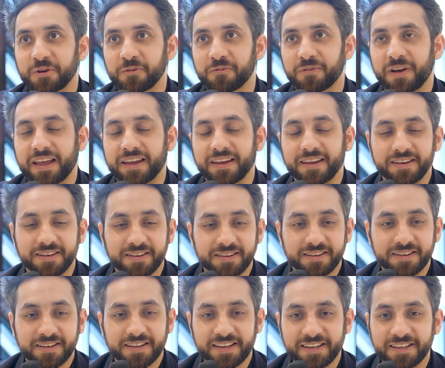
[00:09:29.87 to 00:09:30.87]
flying
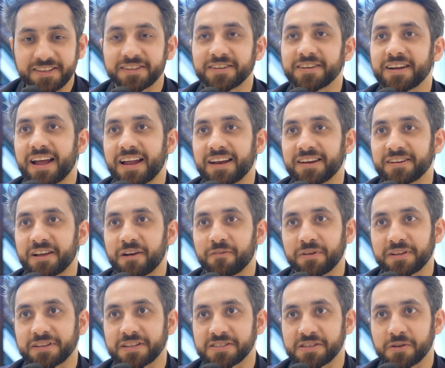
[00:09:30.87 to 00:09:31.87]
in here and
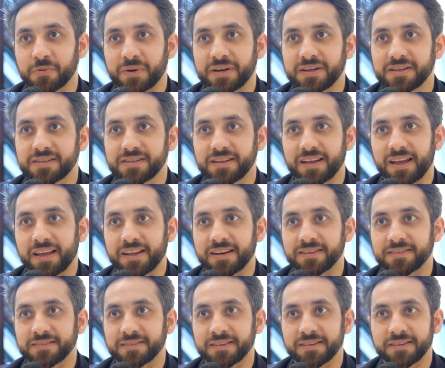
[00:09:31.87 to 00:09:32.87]
covering this event.
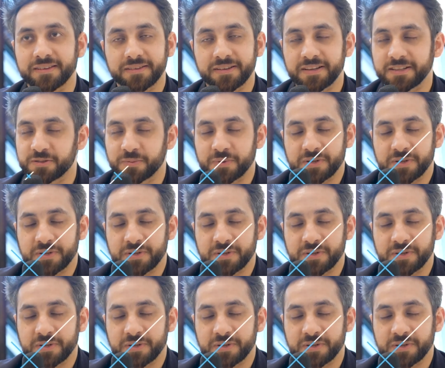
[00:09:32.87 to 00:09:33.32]
And it's